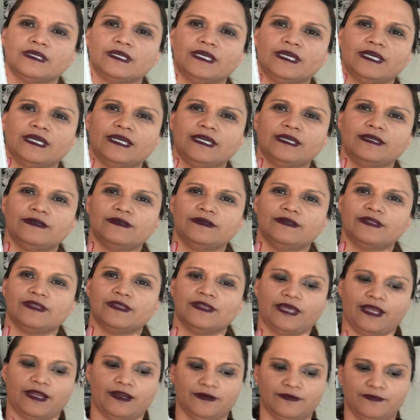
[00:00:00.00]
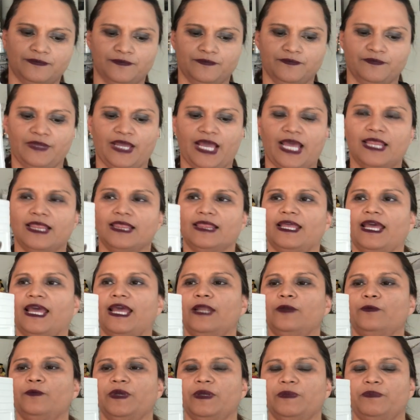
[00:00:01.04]
Okay, there. And
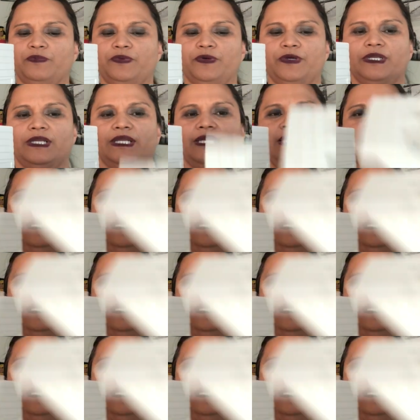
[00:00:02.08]
then we put